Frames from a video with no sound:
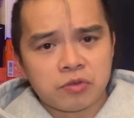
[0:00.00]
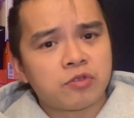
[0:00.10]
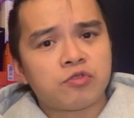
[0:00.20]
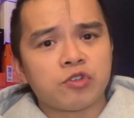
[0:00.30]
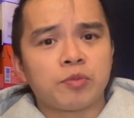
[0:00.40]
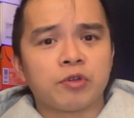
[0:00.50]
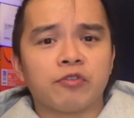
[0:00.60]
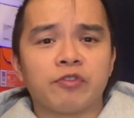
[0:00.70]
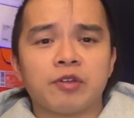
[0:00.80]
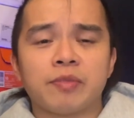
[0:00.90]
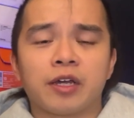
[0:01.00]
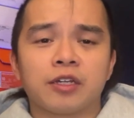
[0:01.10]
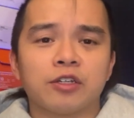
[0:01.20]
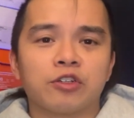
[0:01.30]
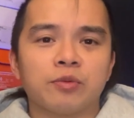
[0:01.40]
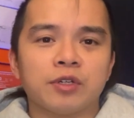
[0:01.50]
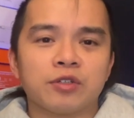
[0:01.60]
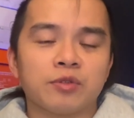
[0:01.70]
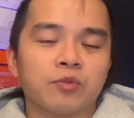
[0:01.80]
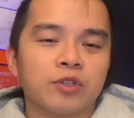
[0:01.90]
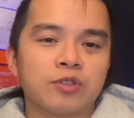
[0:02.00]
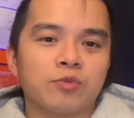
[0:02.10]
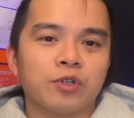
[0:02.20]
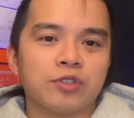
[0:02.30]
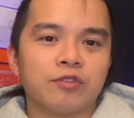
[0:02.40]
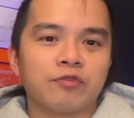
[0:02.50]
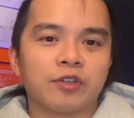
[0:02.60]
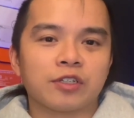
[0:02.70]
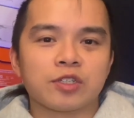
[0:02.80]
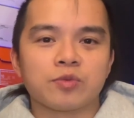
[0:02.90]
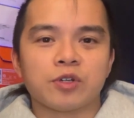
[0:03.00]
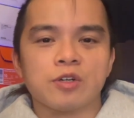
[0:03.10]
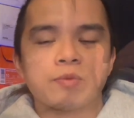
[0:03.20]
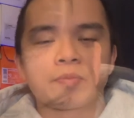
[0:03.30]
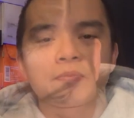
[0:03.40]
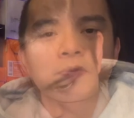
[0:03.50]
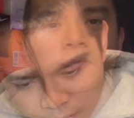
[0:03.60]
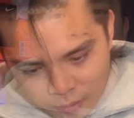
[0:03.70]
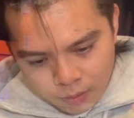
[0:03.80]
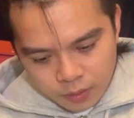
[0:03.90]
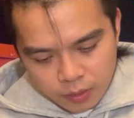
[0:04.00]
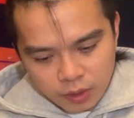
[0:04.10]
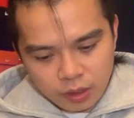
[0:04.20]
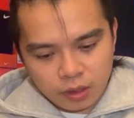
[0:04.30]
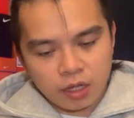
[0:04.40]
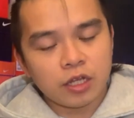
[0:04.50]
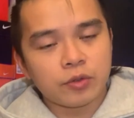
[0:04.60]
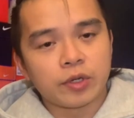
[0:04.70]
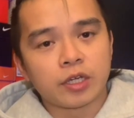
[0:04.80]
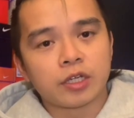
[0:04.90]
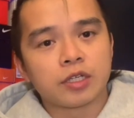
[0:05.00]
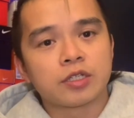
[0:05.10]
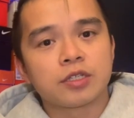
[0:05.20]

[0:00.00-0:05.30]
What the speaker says: Drop your feedback in the comment on what you think as well. Anyways,